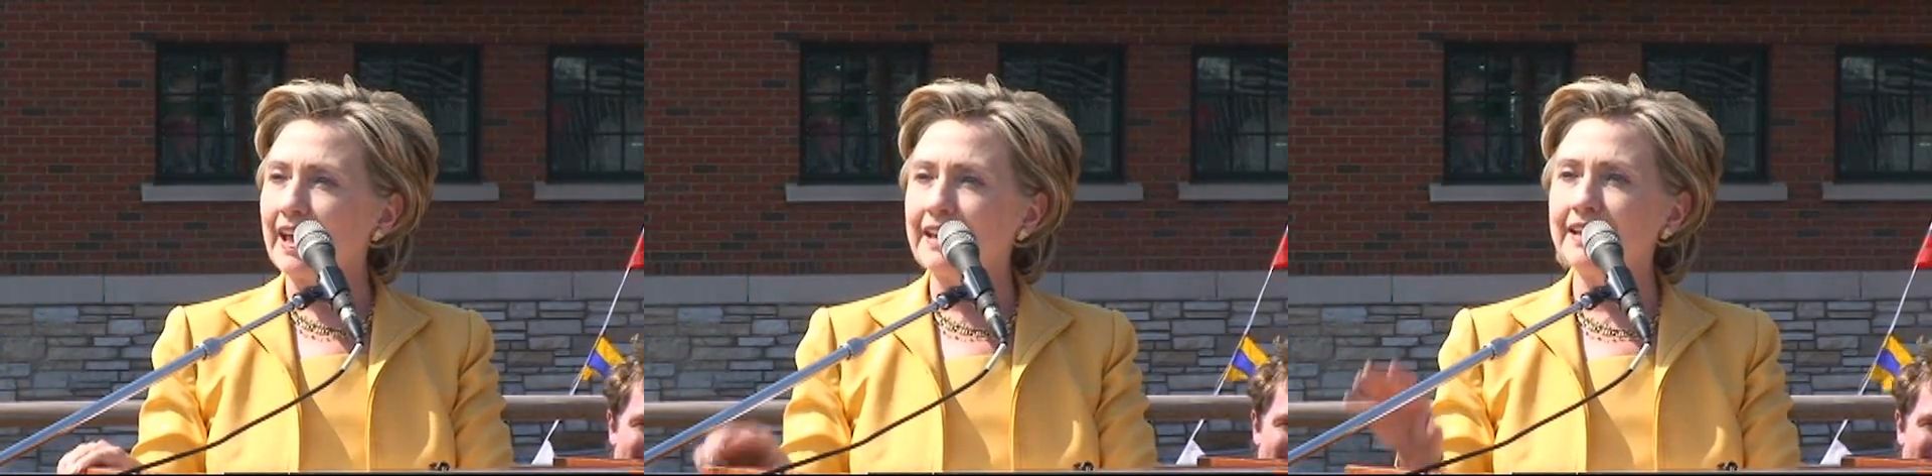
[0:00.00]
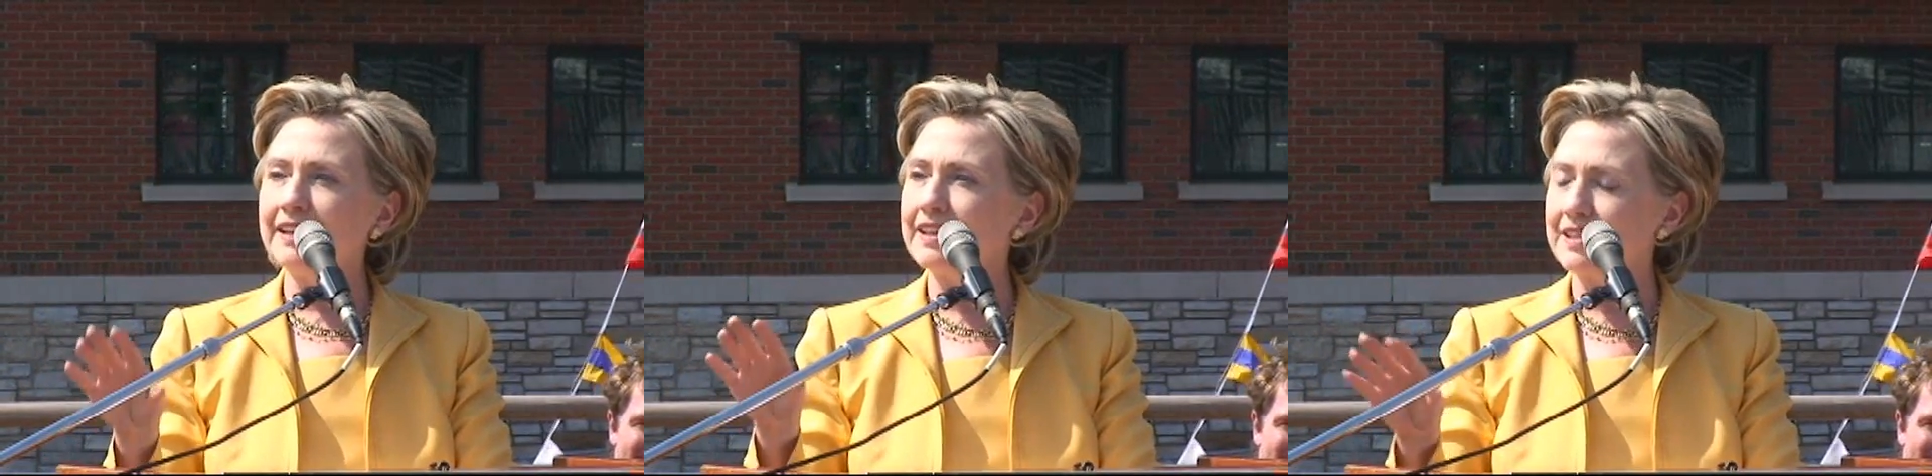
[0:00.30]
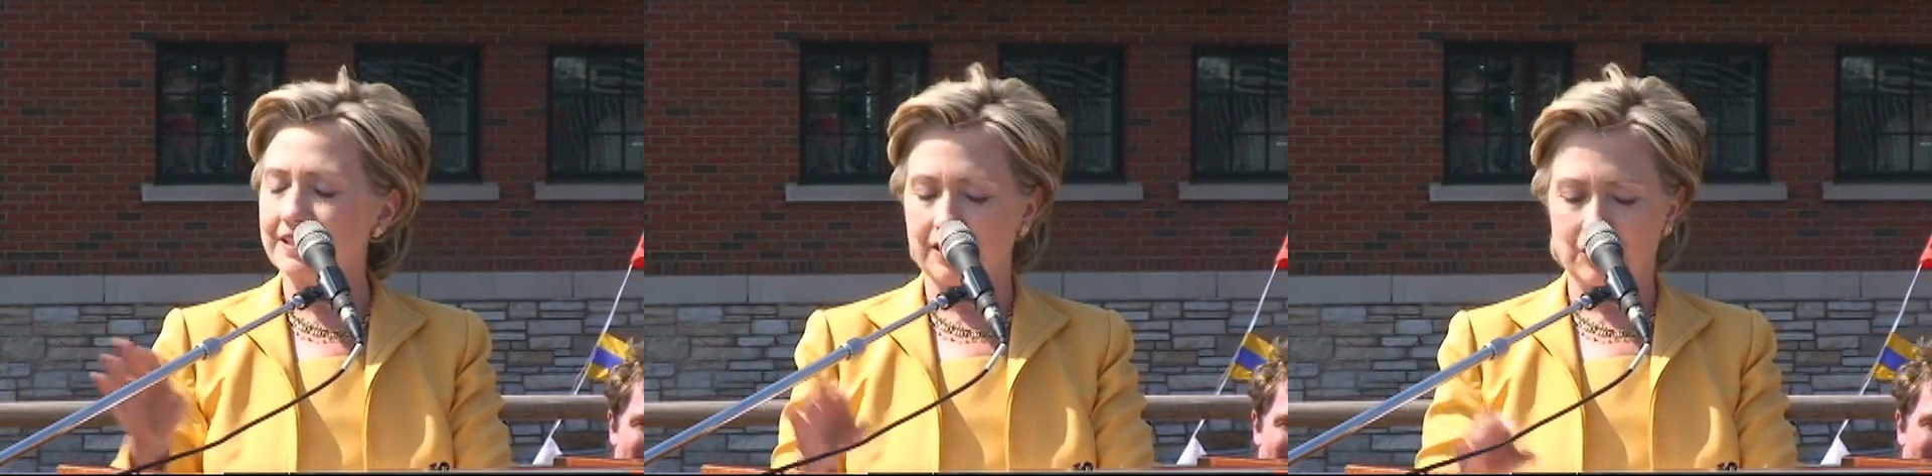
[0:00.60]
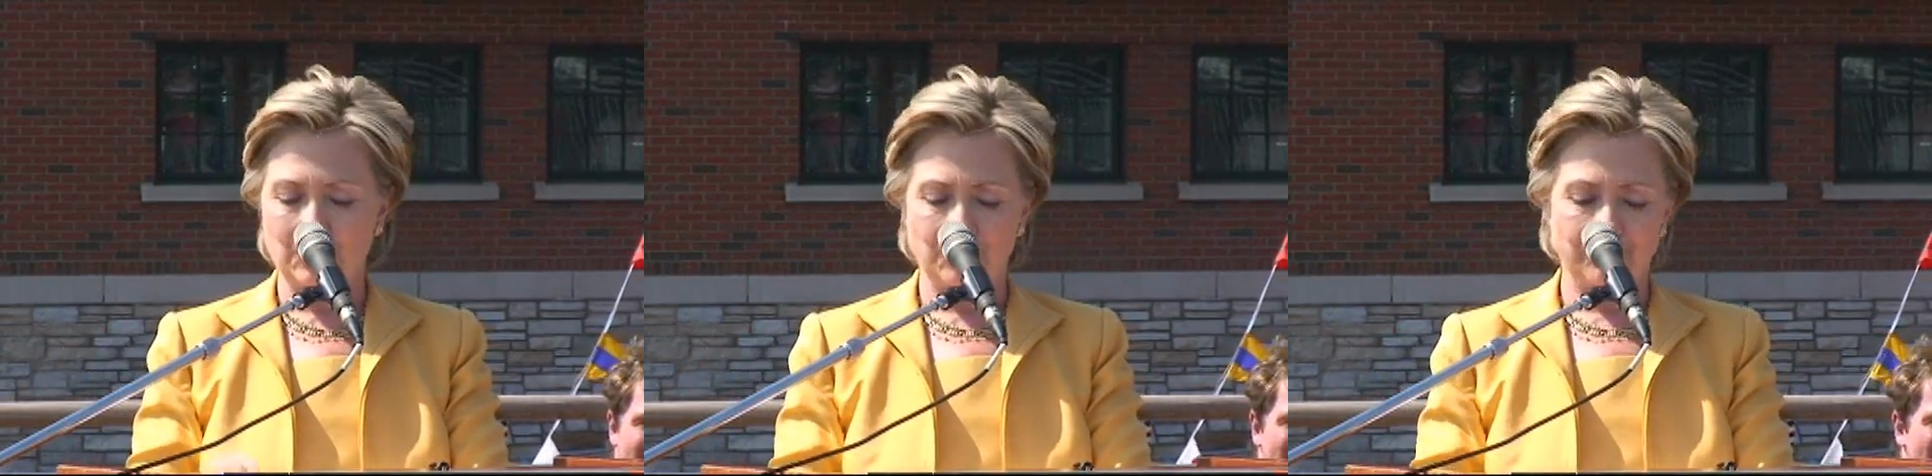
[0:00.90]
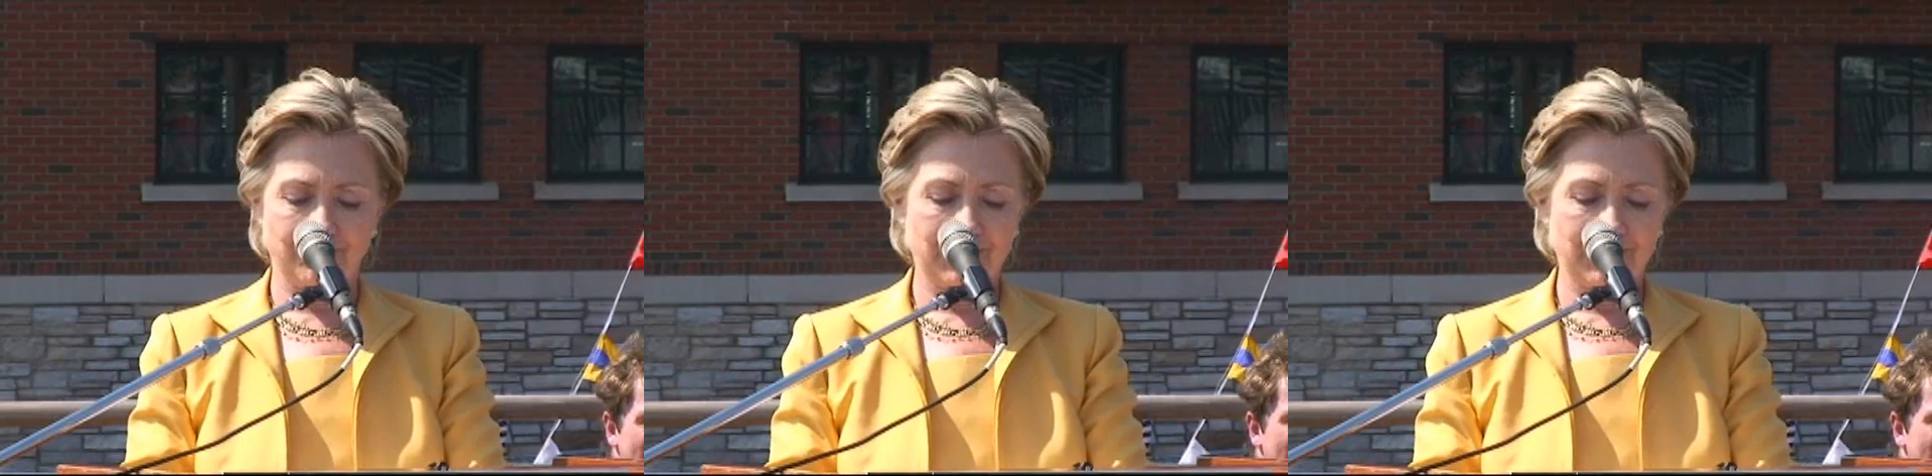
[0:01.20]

and it continued.